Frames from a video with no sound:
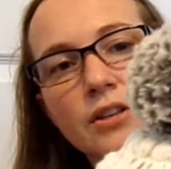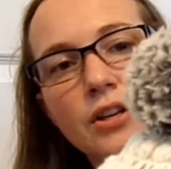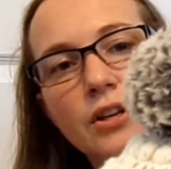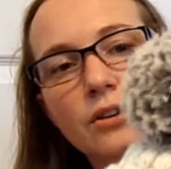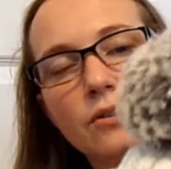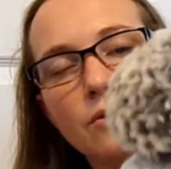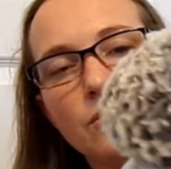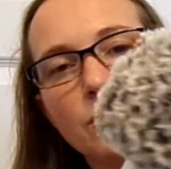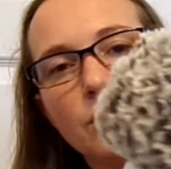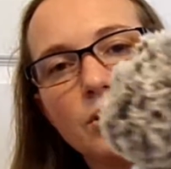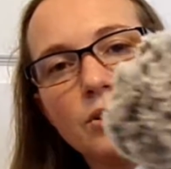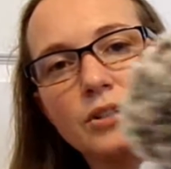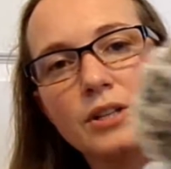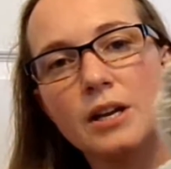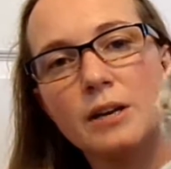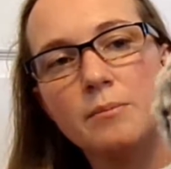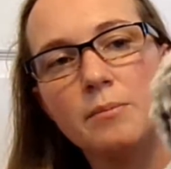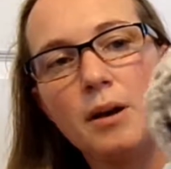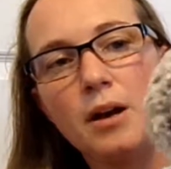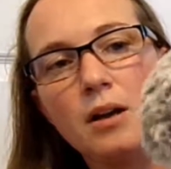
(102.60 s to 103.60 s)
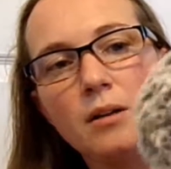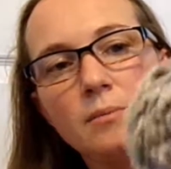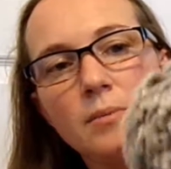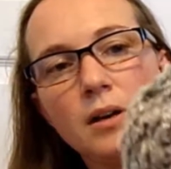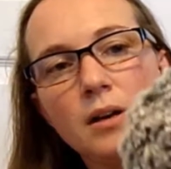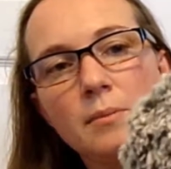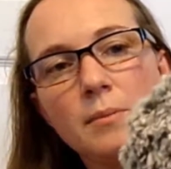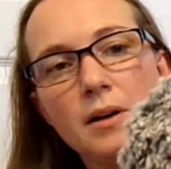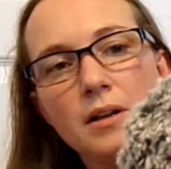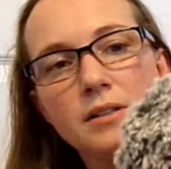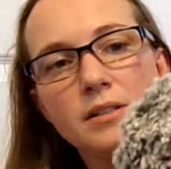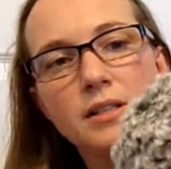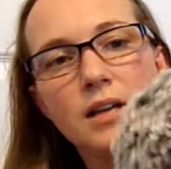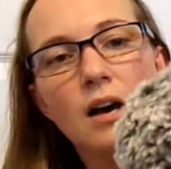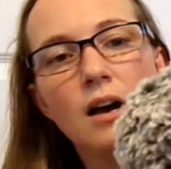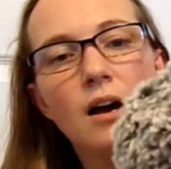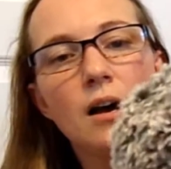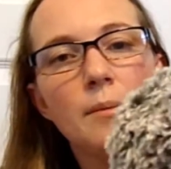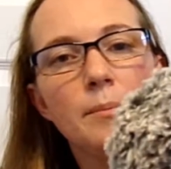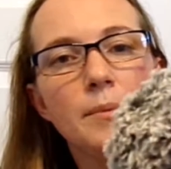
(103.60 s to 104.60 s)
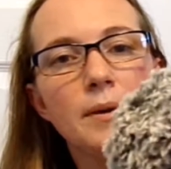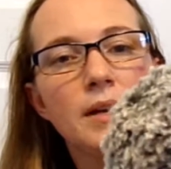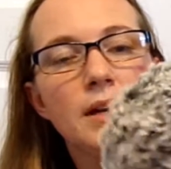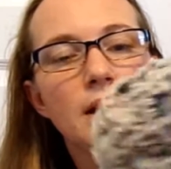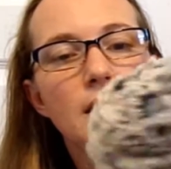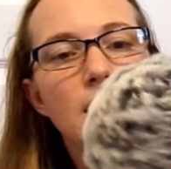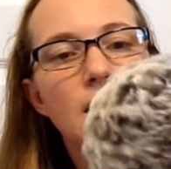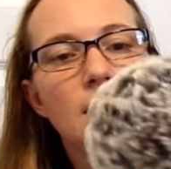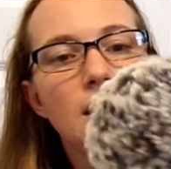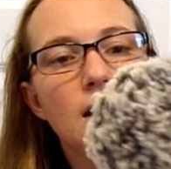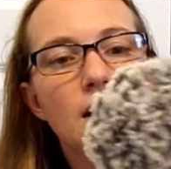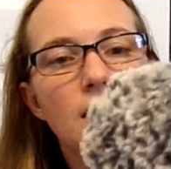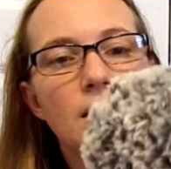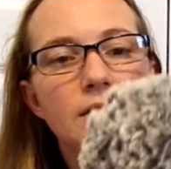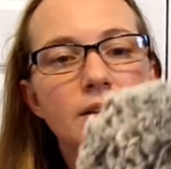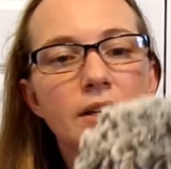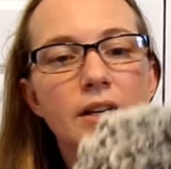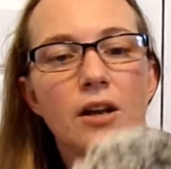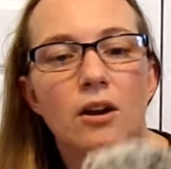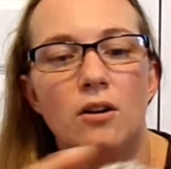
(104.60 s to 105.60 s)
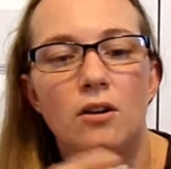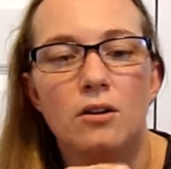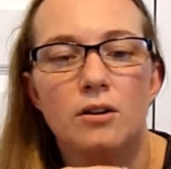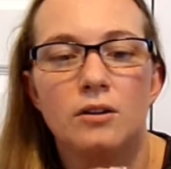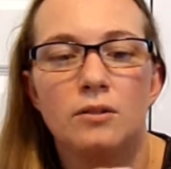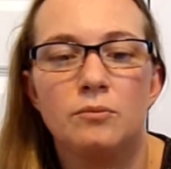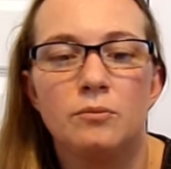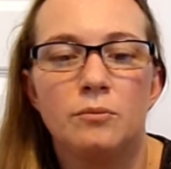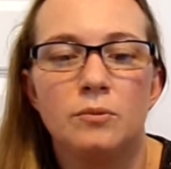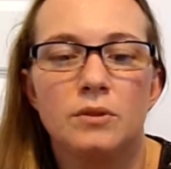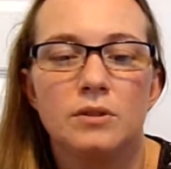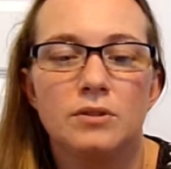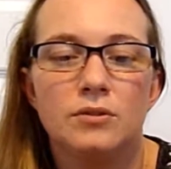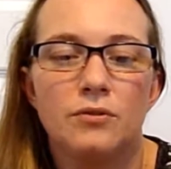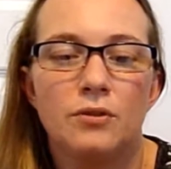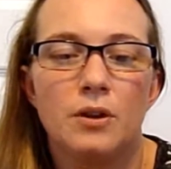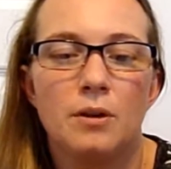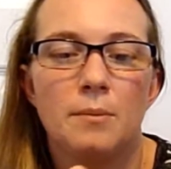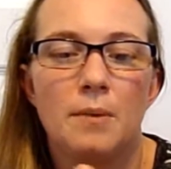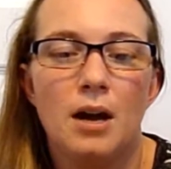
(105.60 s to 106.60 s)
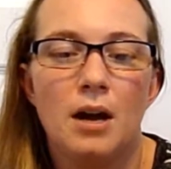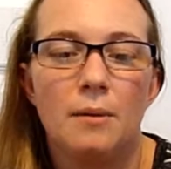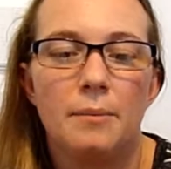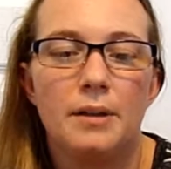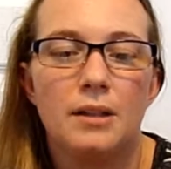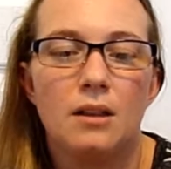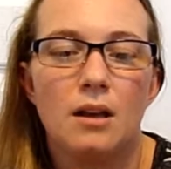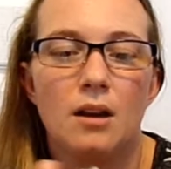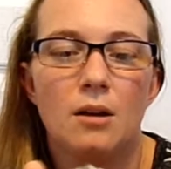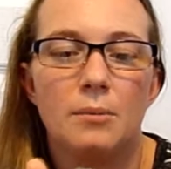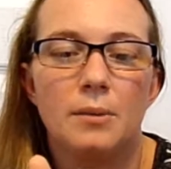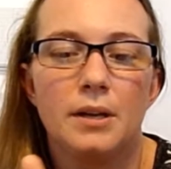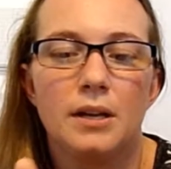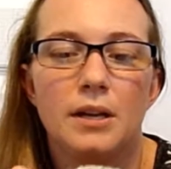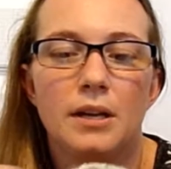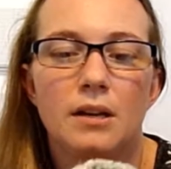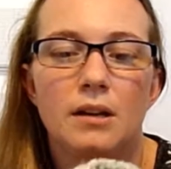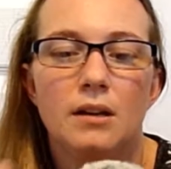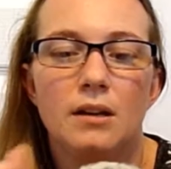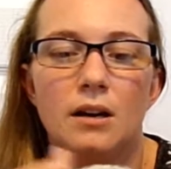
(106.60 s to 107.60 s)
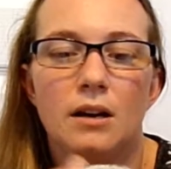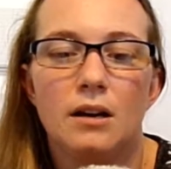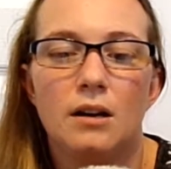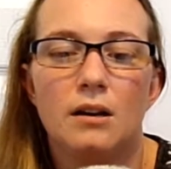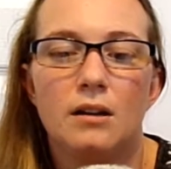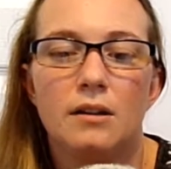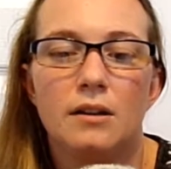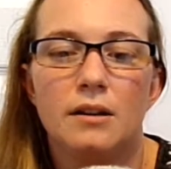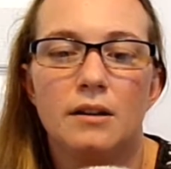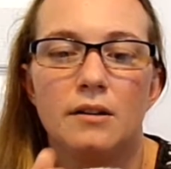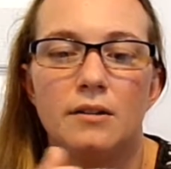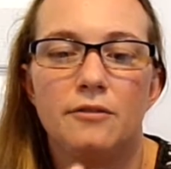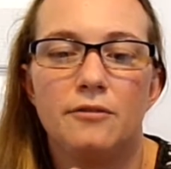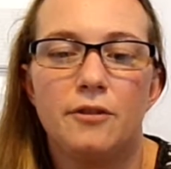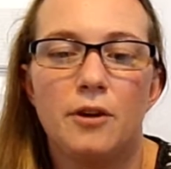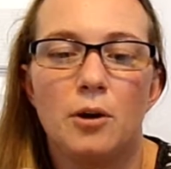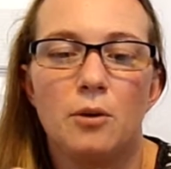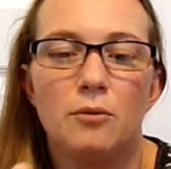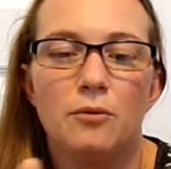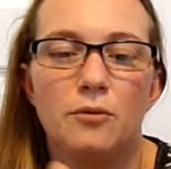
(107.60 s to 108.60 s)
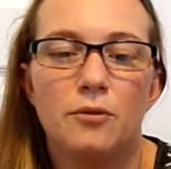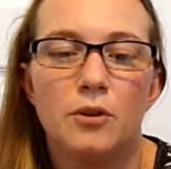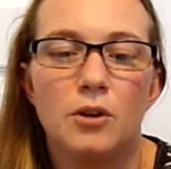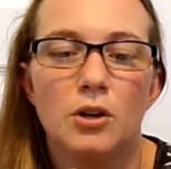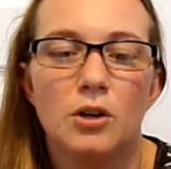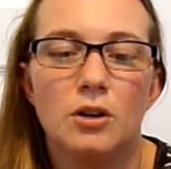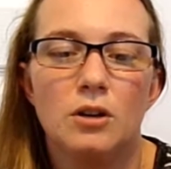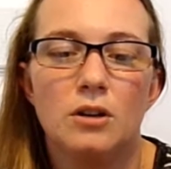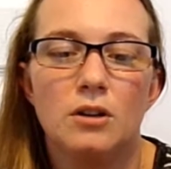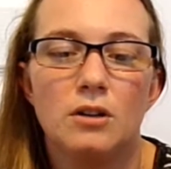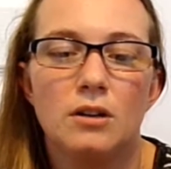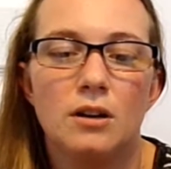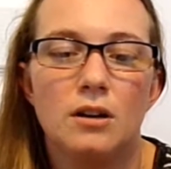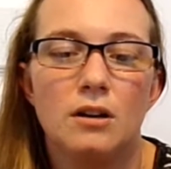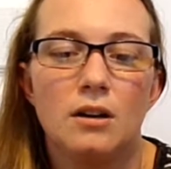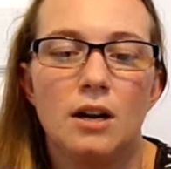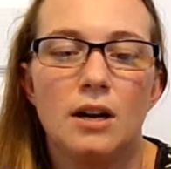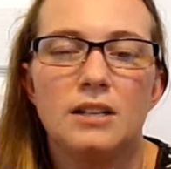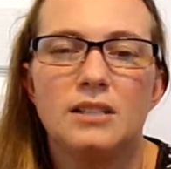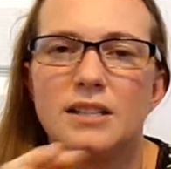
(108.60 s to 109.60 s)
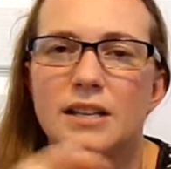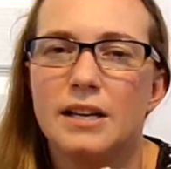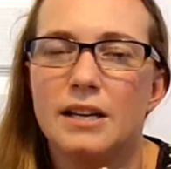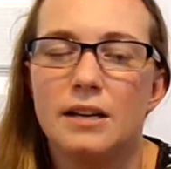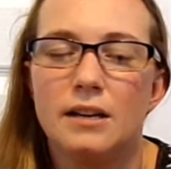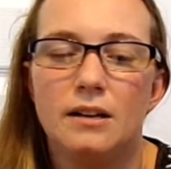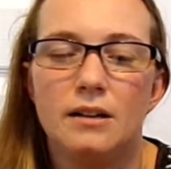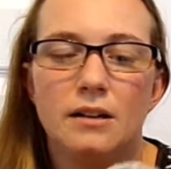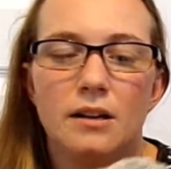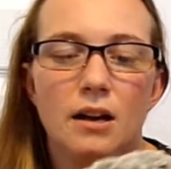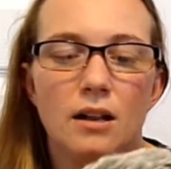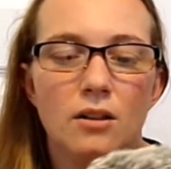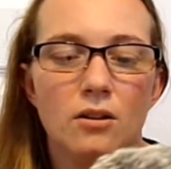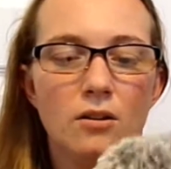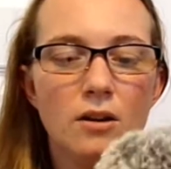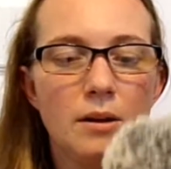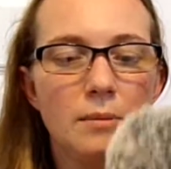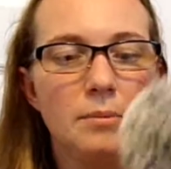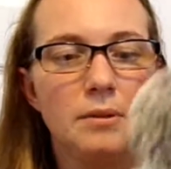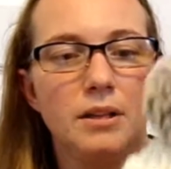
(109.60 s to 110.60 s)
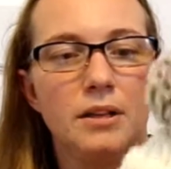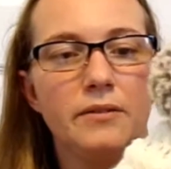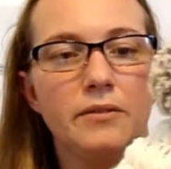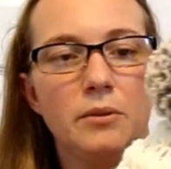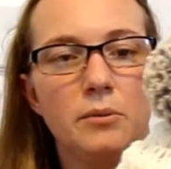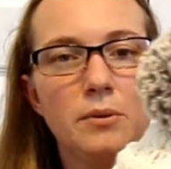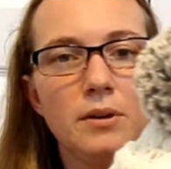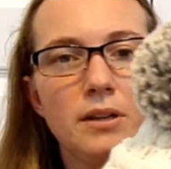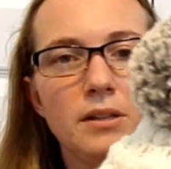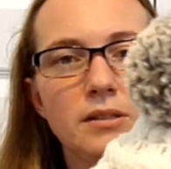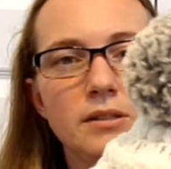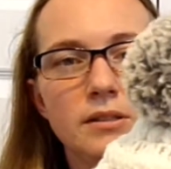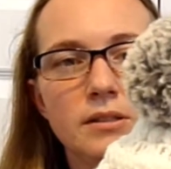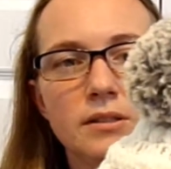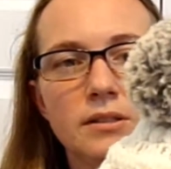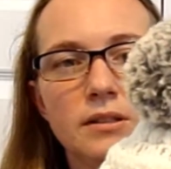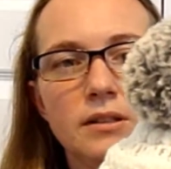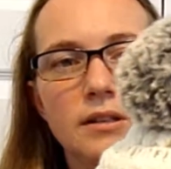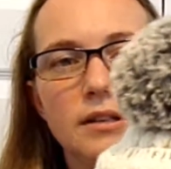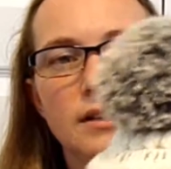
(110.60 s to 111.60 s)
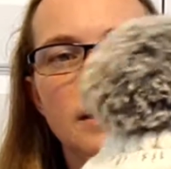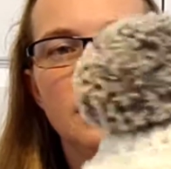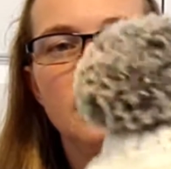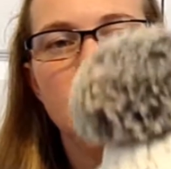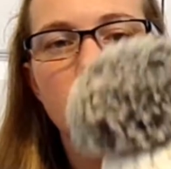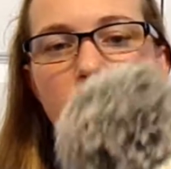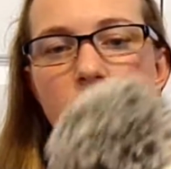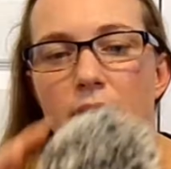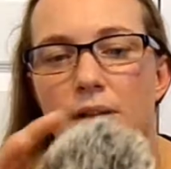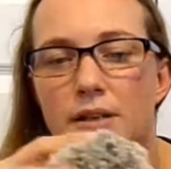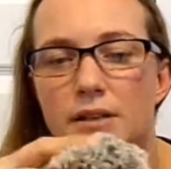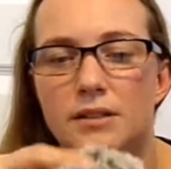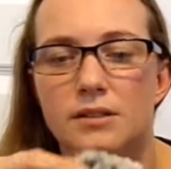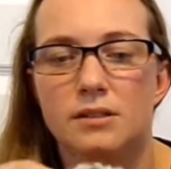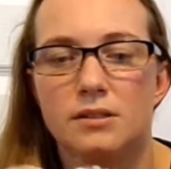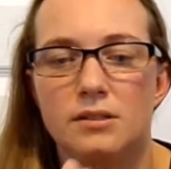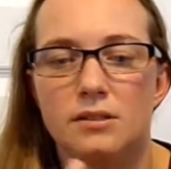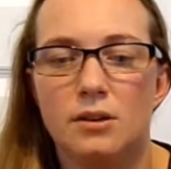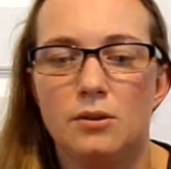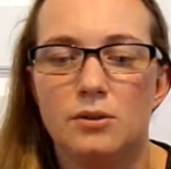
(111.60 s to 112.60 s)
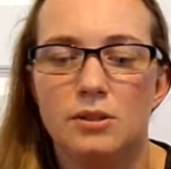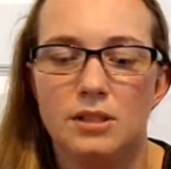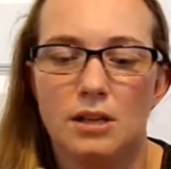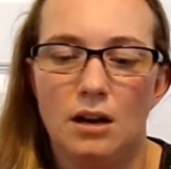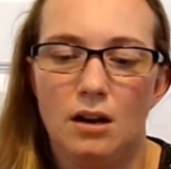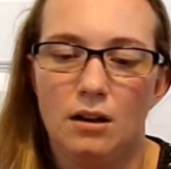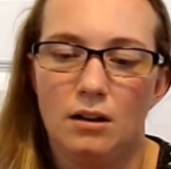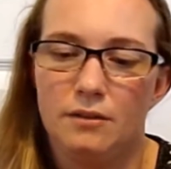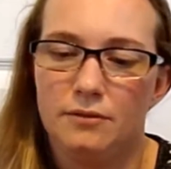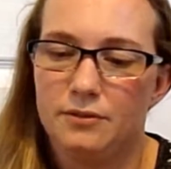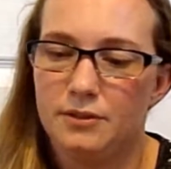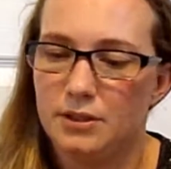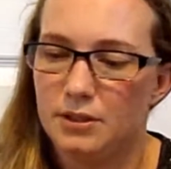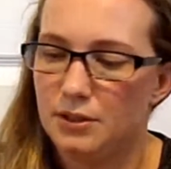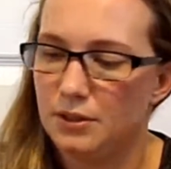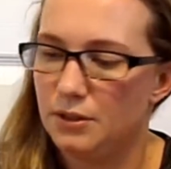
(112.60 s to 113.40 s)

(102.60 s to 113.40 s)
cute crocheted pom-pom on top. The yarn was from Hobby Lobby in a faux fur husky color, I believe it was, but it's so soft.